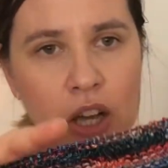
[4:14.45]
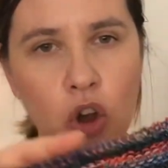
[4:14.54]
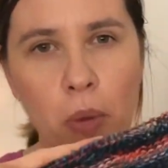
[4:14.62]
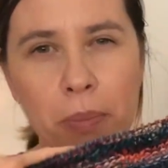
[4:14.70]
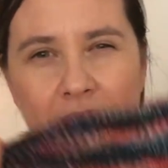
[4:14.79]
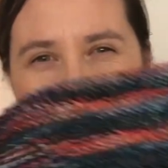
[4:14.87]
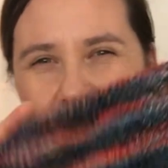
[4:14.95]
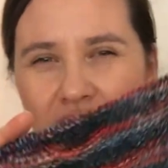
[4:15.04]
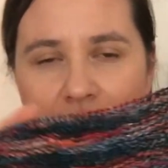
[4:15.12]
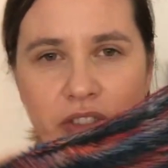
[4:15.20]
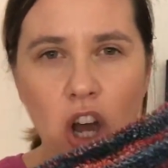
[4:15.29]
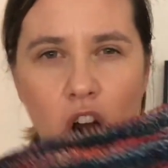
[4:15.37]
combination
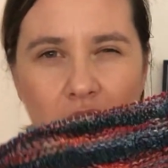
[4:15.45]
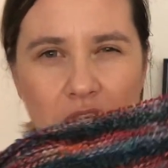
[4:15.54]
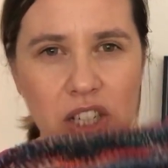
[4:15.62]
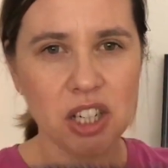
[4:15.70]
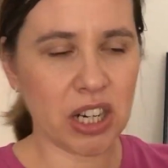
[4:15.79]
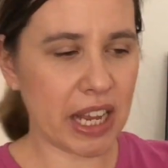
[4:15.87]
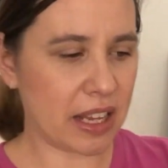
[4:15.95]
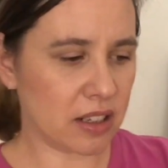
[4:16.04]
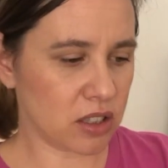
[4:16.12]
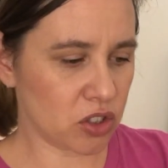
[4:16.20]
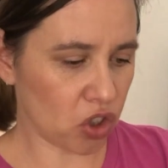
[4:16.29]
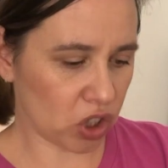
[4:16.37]
of garter and
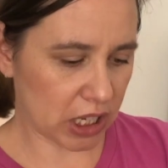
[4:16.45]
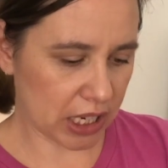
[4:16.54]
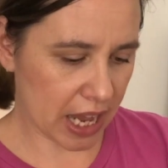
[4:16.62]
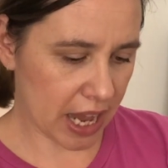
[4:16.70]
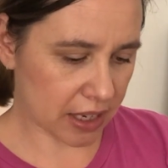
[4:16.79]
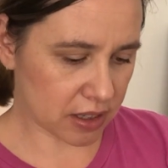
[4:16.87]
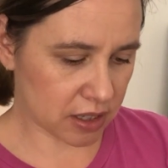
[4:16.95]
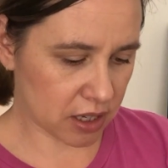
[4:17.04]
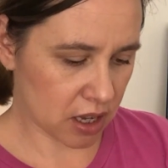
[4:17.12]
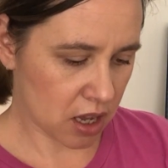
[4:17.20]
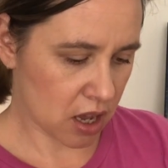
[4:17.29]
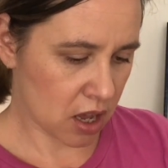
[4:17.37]
stockinette,
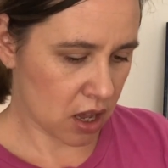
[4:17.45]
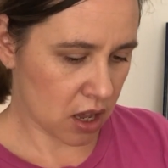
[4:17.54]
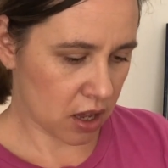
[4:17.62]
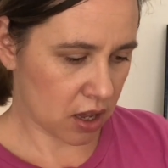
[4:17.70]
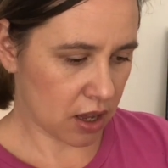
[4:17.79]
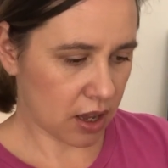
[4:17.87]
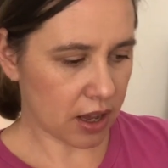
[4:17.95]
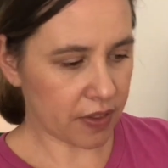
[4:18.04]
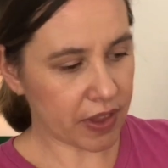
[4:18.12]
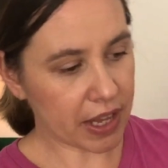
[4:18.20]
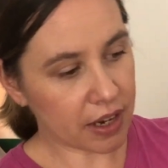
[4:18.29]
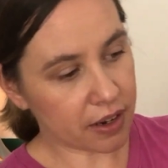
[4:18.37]

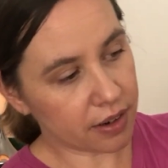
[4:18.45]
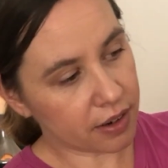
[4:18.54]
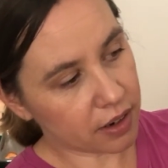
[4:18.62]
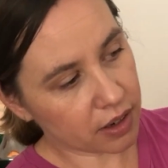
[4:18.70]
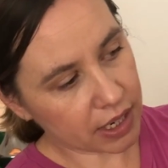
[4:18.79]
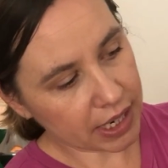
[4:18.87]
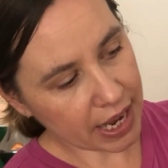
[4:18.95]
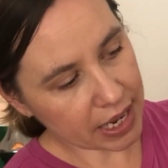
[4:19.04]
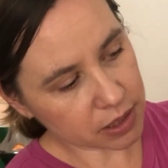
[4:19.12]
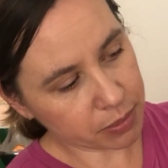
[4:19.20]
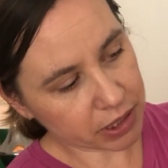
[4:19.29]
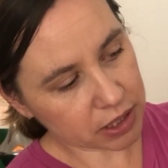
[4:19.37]
and then it
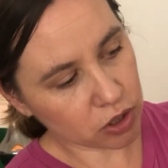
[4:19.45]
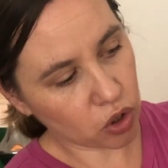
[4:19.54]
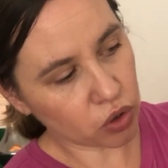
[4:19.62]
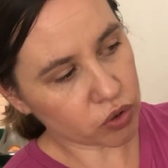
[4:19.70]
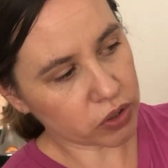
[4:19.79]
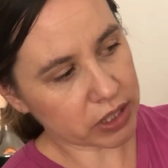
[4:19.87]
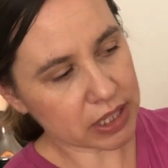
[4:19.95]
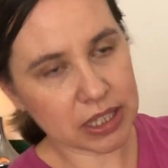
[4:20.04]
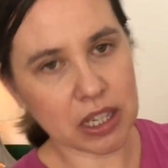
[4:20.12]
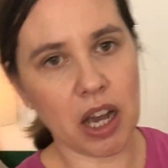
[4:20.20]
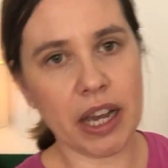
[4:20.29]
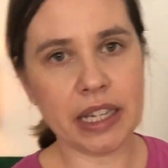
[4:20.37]
has buttonholes on the
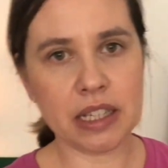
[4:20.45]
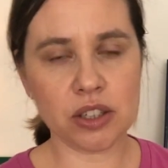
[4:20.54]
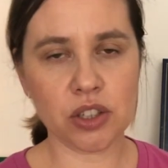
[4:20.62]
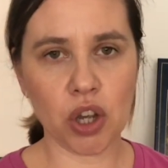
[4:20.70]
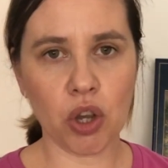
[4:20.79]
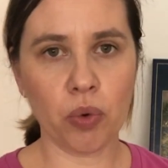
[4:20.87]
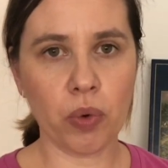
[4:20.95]
side. So